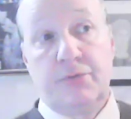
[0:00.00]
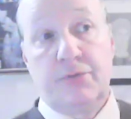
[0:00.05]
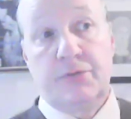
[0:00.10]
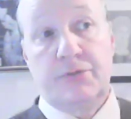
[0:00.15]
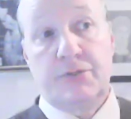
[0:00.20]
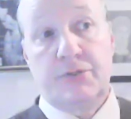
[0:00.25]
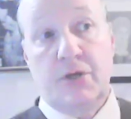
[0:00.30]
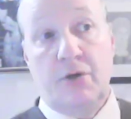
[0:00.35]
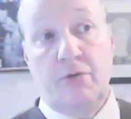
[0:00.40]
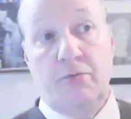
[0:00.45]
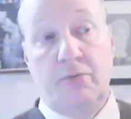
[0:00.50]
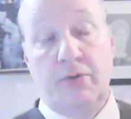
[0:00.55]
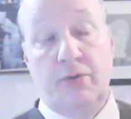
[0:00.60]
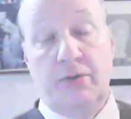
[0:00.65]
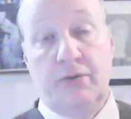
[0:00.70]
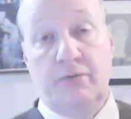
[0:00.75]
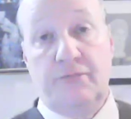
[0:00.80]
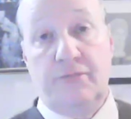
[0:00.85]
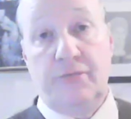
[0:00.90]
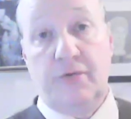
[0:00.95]
so
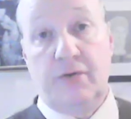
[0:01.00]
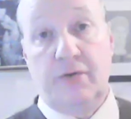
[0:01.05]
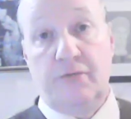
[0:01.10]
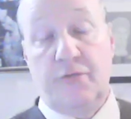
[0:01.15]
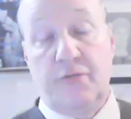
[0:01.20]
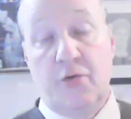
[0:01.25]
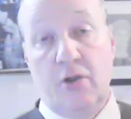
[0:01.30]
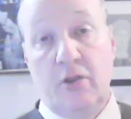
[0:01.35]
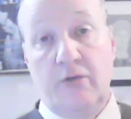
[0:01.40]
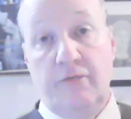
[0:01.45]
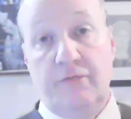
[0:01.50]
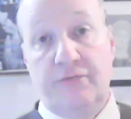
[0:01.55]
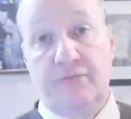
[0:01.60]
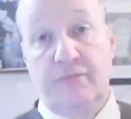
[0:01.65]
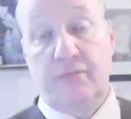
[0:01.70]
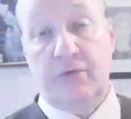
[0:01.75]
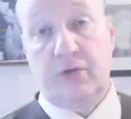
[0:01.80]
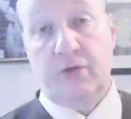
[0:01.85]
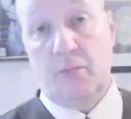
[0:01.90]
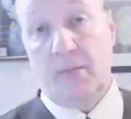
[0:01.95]
in
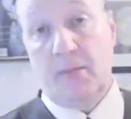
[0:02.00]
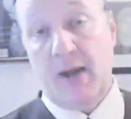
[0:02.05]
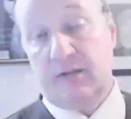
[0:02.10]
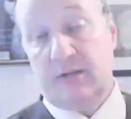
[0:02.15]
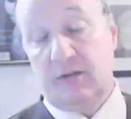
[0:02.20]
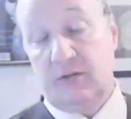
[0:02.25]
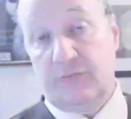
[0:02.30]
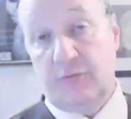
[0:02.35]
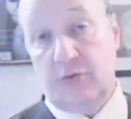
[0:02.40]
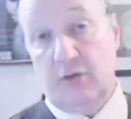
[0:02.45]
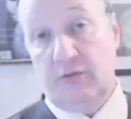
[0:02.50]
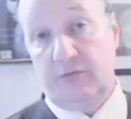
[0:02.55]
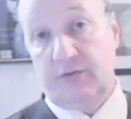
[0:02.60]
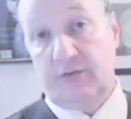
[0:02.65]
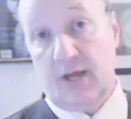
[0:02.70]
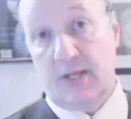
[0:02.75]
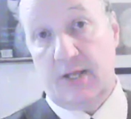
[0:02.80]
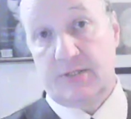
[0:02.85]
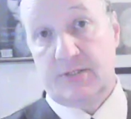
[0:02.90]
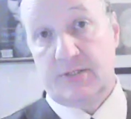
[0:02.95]
go back to the fall of
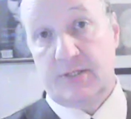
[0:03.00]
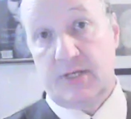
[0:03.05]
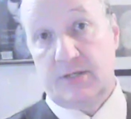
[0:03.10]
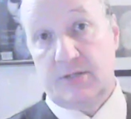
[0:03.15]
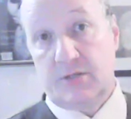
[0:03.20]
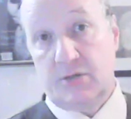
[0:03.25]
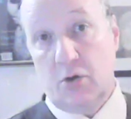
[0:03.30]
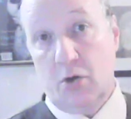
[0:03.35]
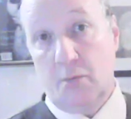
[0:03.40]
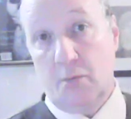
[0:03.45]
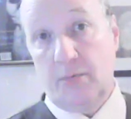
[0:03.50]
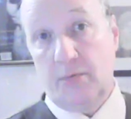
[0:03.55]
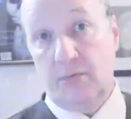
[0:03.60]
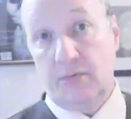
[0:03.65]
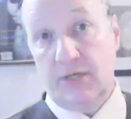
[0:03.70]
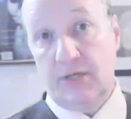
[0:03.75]
Constantinople,